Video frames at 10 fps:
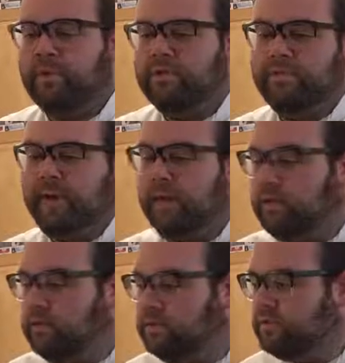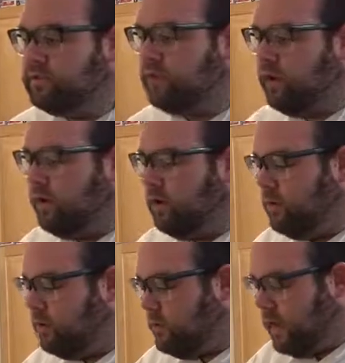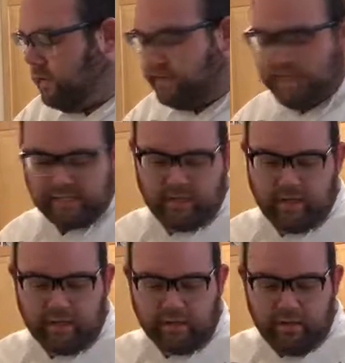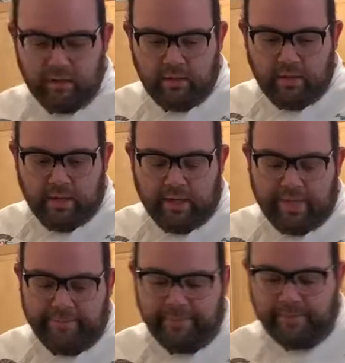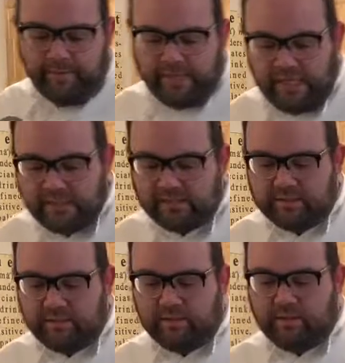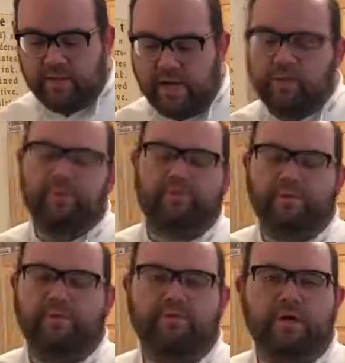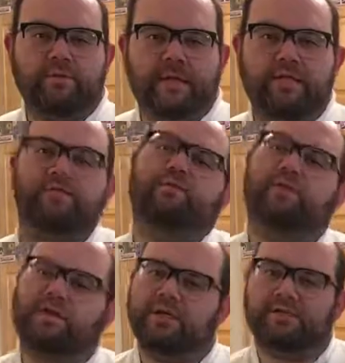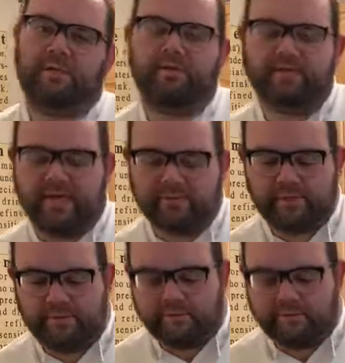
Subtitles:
to make. So I'm going to get started. Yeast. I know we've talked about yeast. We've done yeast a couple times. We did